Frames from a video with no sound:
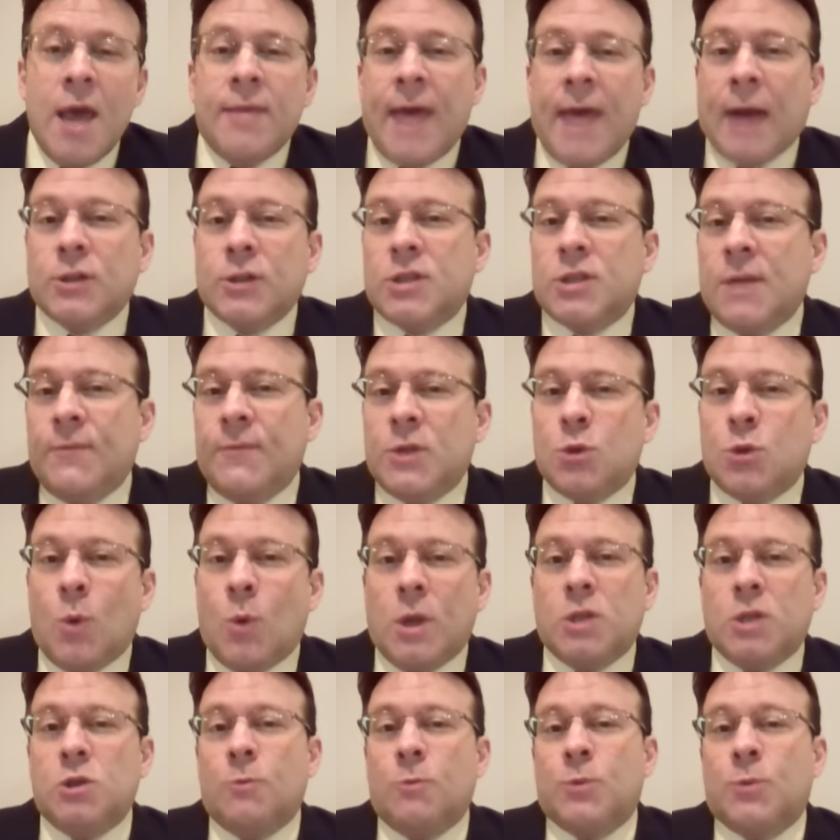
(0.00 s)
That'll save you
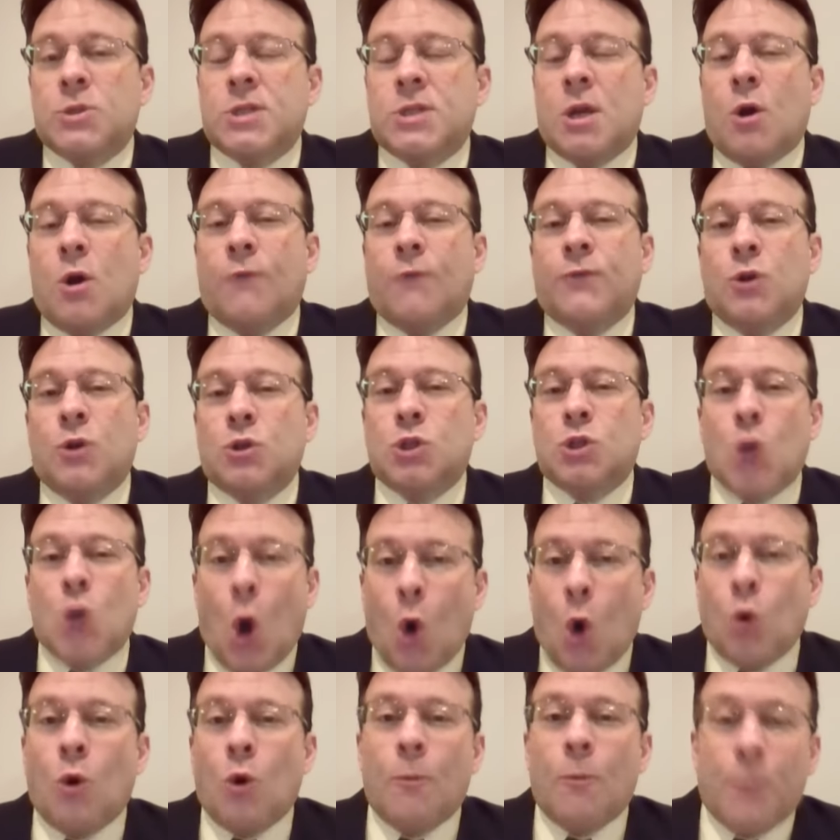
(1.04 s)
22% off your
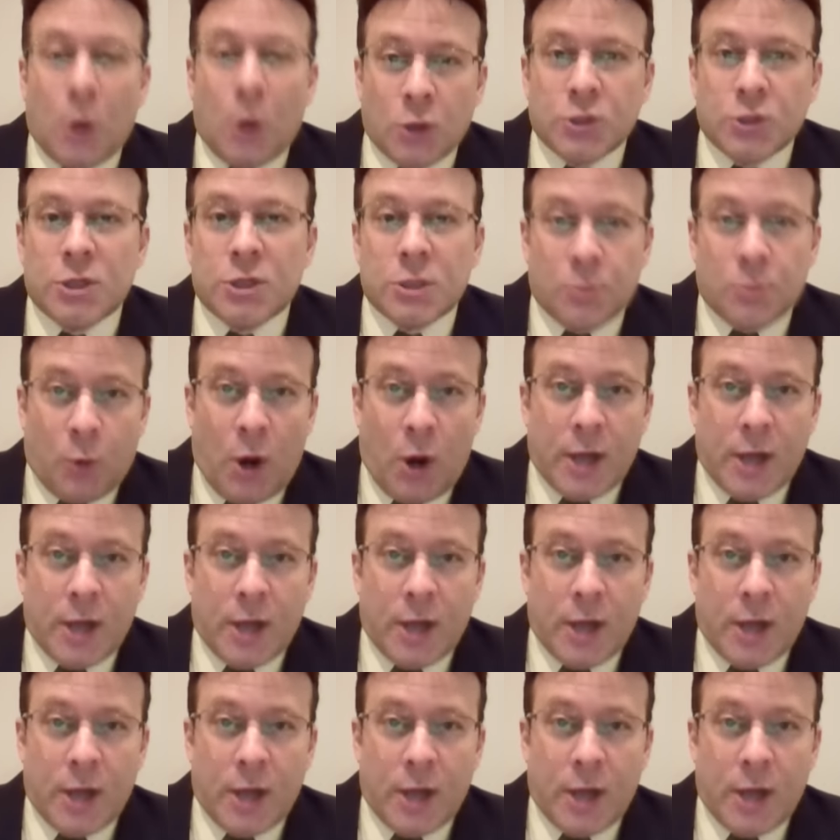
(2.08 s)
total purchase